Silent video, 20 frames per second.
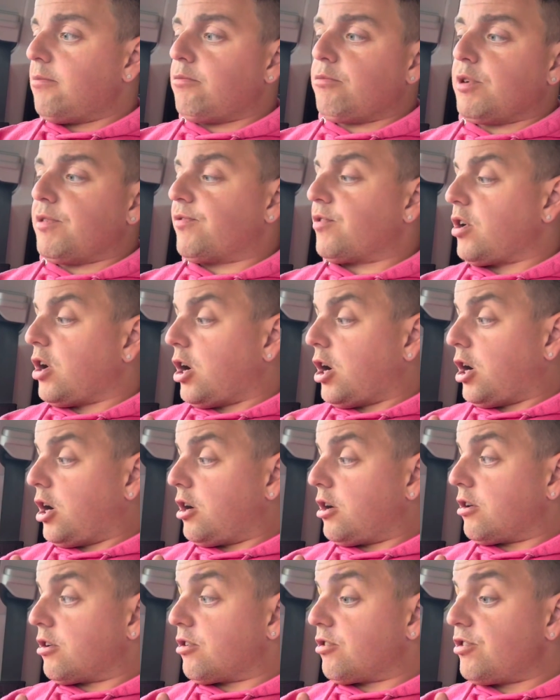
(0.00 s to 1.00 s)
We've got
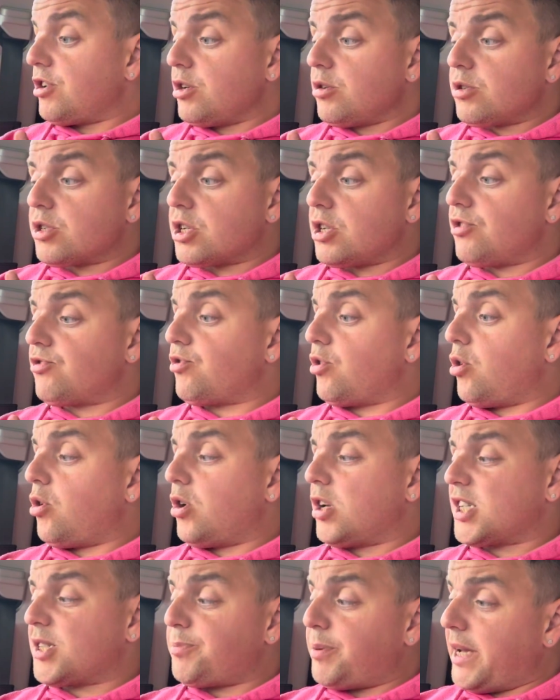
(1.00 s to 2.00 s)
cruise
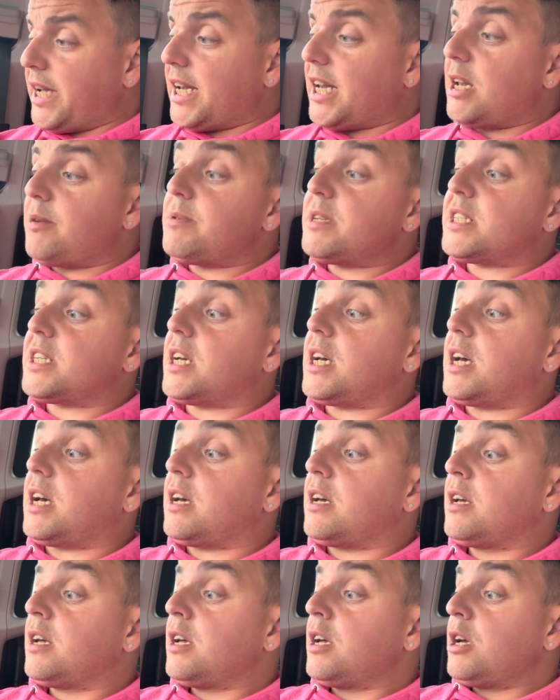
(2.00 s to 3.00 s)
control, speed
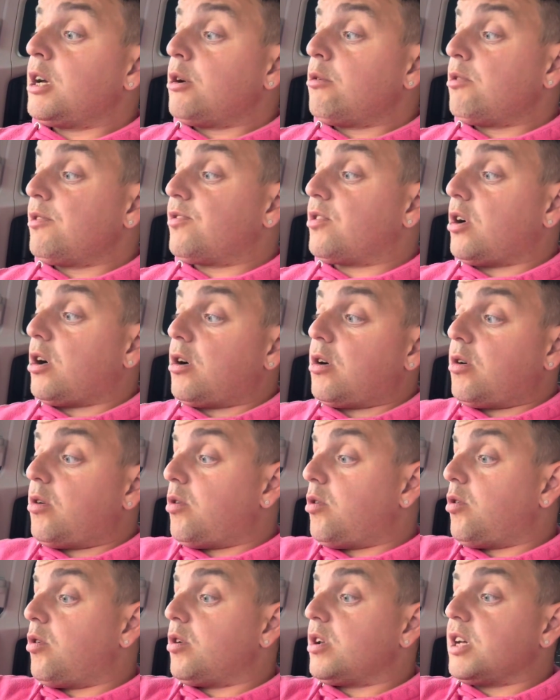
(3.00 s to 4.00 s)
limiter, we've got
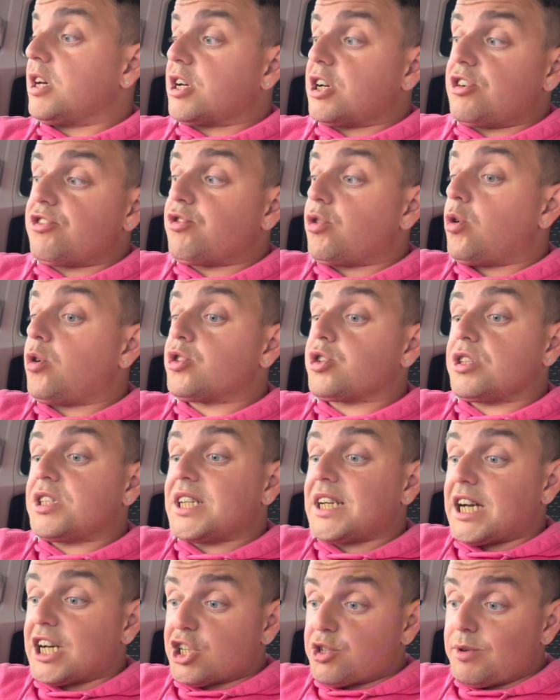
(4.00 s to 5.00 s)
all your controls on
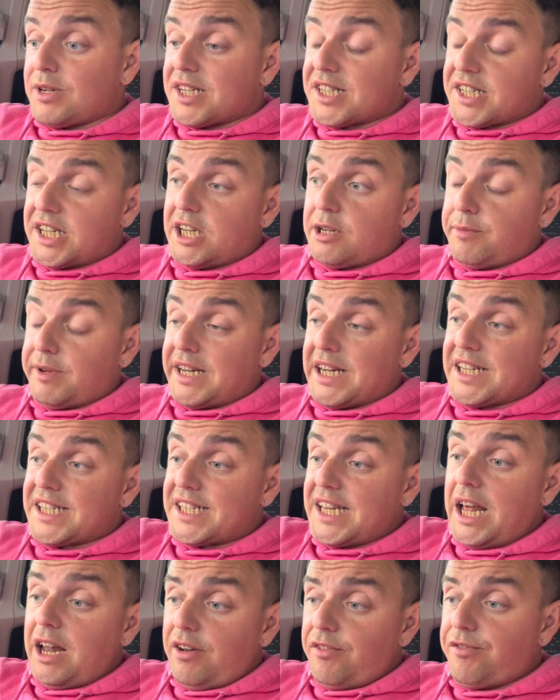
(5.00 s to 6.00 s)
the actual steering wheel
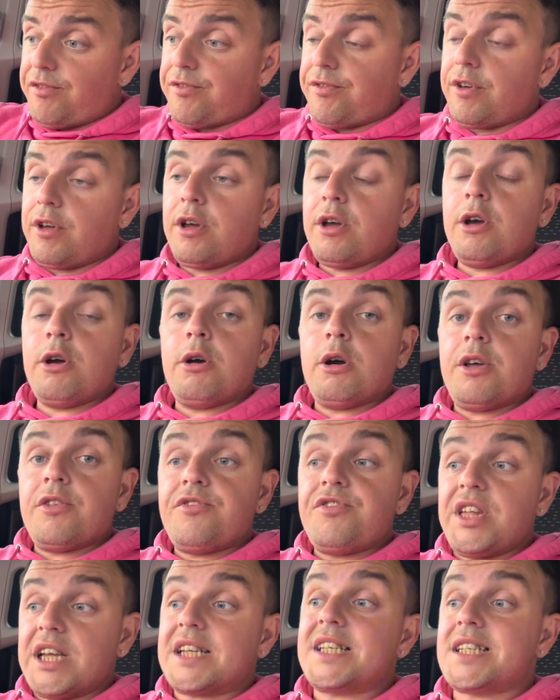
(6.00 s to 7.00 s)
itself.
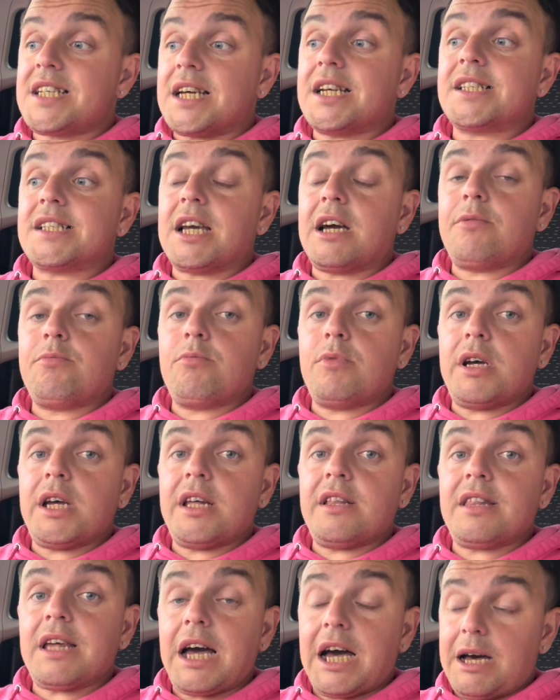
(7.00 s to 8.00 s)
This does come
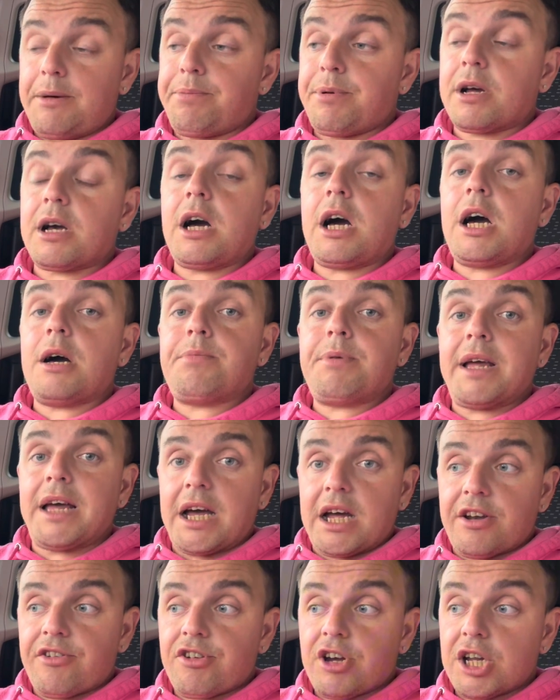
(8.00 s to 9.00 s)
with Apple CarPlay,
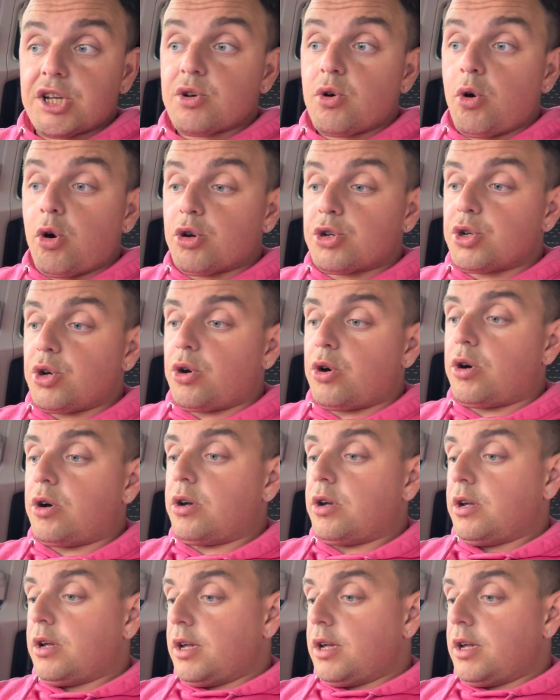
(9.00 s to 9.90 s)
Android Auto.